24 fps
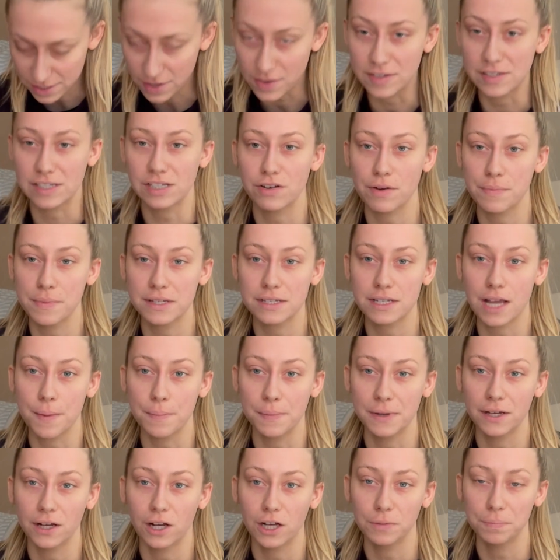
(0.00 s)
this is from this
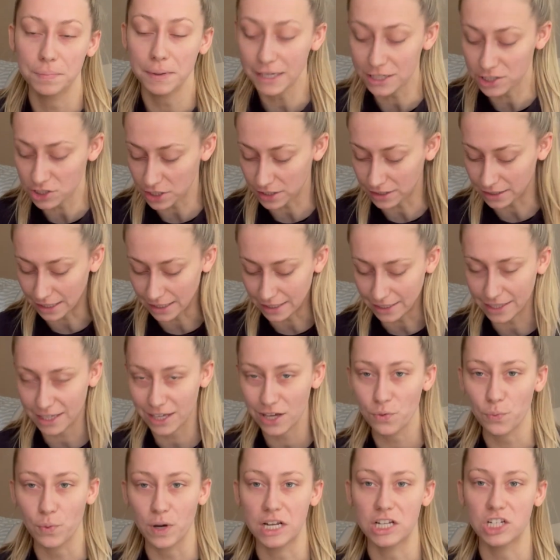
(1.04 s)
company called Peach and Lily,
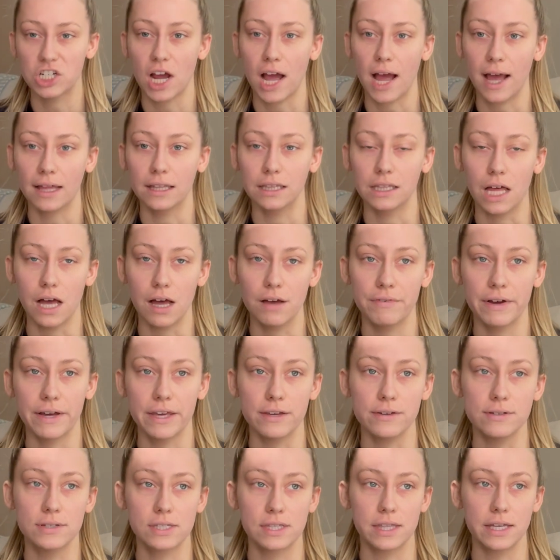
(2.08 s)
which I love. I
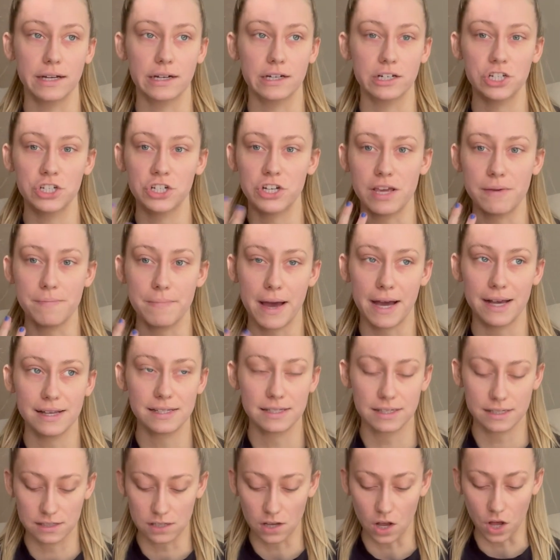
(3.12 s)
use their sheet
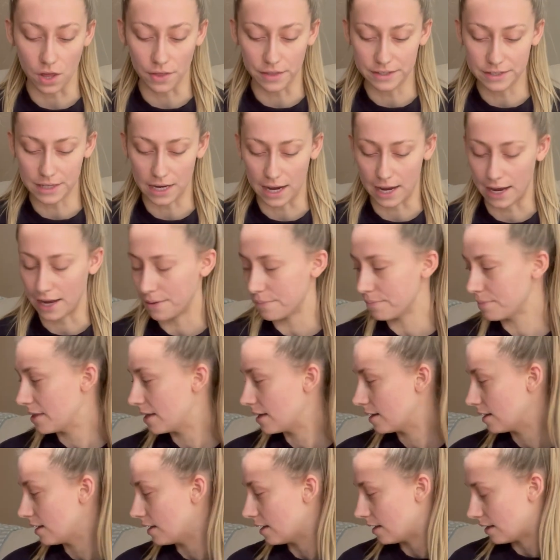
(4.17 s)
masks all the time.
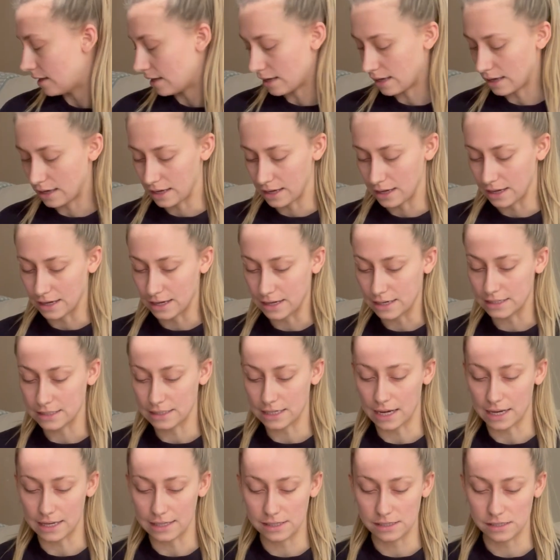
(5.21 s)
And
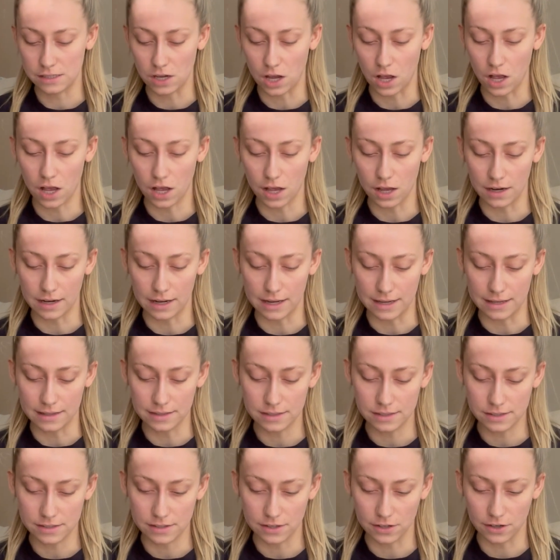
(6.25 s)
I saw on
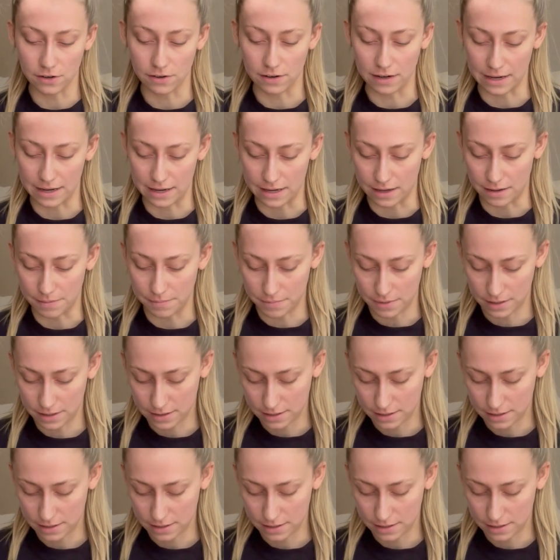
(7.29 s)
Instagram